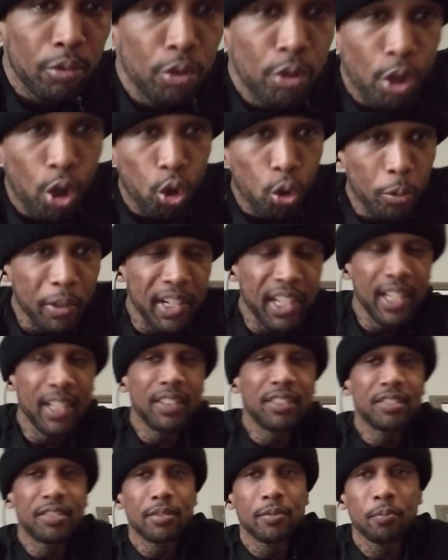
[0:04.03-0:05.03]
You know who it
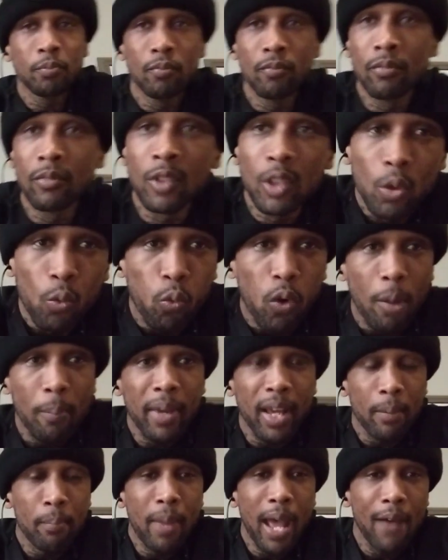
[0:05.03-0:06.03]
is.
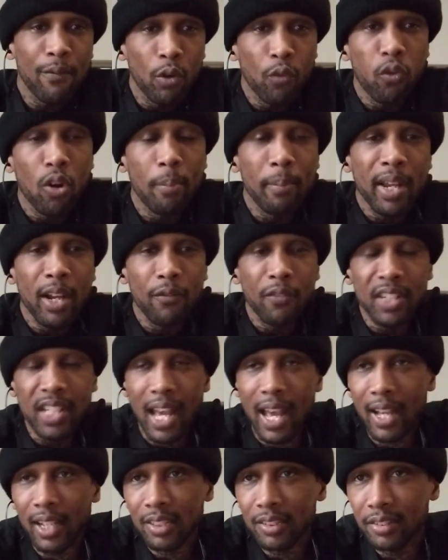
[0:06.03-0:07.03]
One man bet, with one man
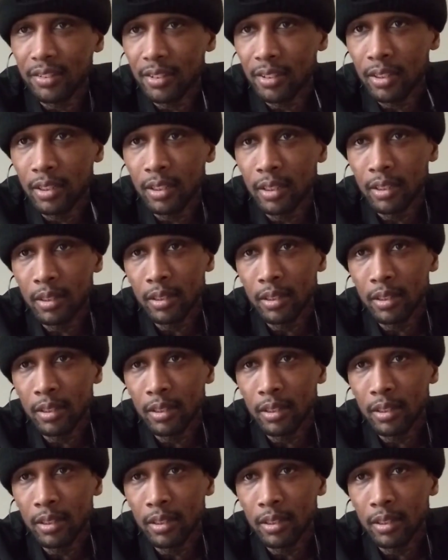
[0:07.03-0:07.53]
reacts.